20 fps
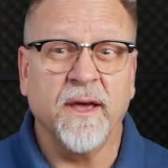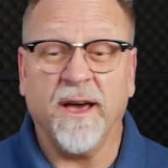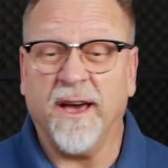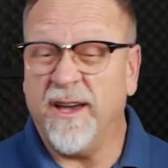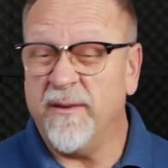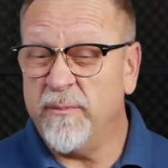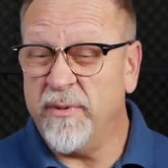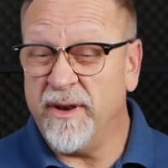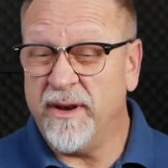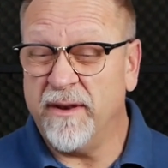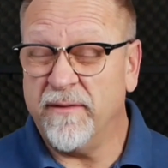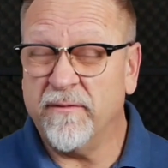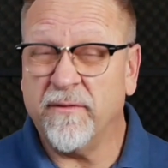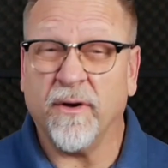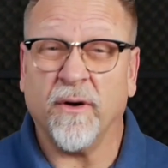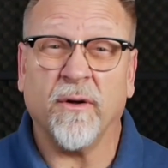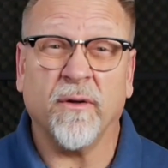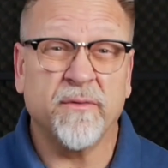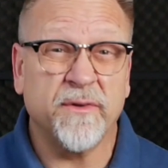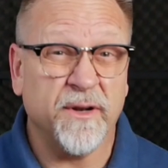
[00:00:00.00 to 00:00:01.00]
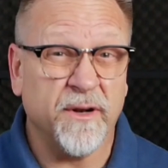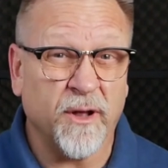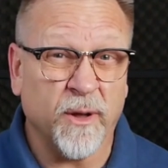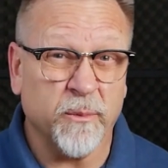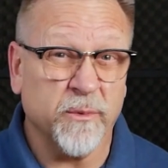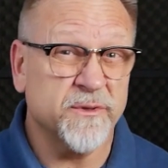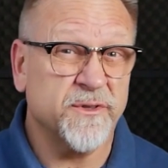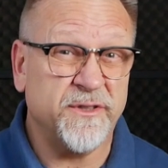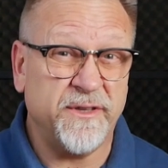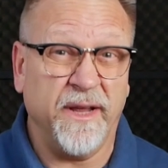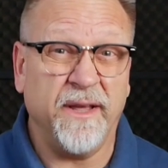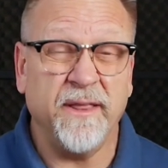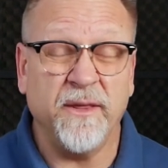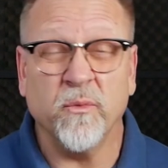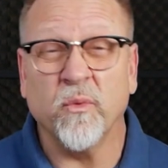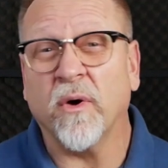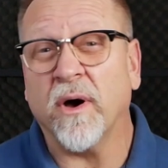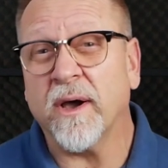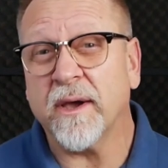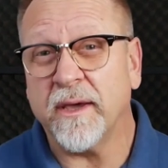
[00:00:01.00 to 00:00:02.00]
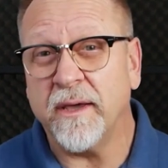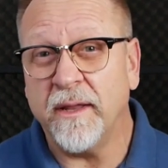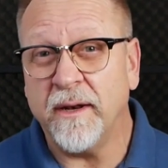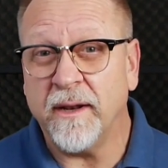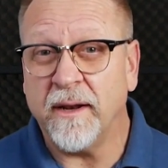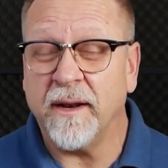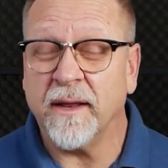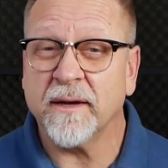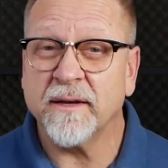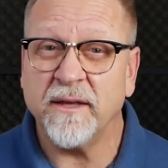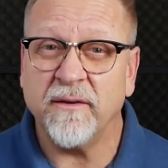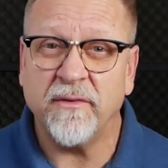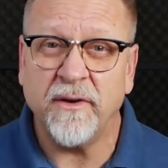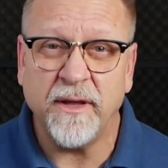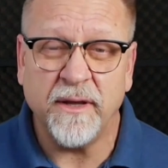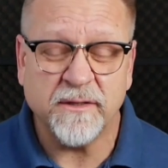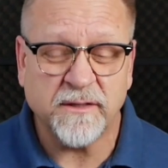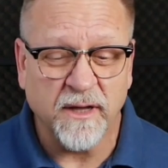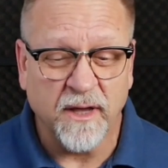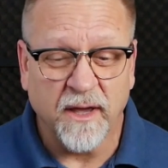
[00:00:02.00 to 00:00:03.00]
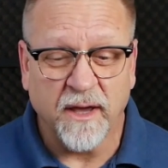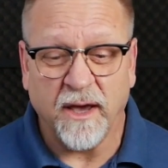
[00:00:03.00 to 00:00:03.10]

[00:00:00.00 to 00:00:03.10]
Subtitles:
I've been involved in almost daily walking and activities.